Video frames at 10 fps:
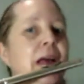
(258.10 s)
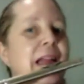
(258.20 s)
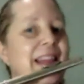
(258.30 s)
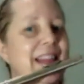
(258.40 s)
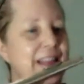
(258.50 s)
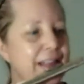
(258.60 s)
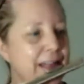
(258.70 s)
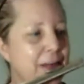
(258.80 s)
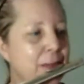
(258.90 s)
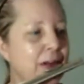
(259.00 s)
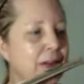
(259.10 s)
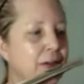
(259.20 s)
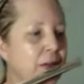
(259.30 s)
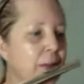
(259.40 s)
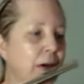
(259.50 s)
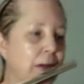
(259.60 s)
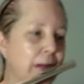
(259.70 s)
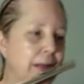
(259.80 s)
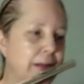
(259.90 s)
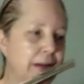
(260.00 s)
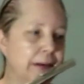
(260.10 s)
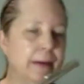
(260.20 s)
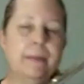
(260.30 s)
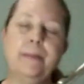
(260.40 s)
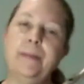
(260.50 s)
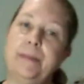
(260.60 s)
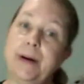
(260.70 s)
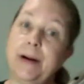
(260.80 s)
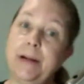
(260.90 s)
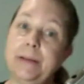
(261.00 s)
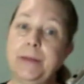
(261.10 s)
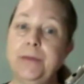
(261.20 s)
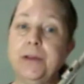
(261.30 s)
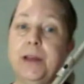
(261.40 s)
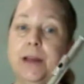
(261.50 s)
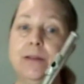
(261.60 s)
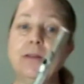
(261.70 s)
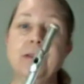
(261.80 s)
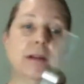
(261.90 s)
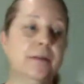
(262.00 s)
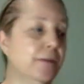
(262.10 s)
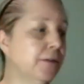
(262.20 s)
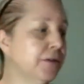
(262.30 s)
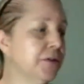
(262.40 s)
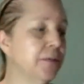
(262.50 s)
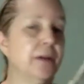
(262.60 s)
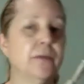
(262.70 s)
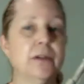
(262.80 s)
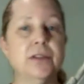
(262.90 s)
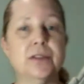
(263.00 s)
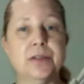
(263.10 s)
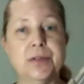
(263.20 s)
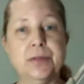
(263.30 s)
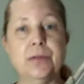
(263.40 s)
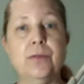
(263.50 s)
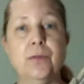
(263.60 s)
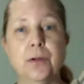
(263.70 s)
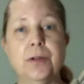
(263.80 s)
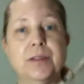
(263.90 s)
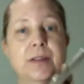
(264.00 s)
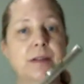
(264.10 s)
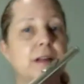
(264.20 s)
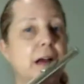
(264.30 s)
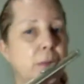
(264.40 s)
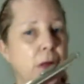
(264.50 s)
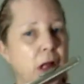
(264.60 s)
Then take your breath over the bar line there. But if you can't do that at first, you might want to just do 4 notes at a time.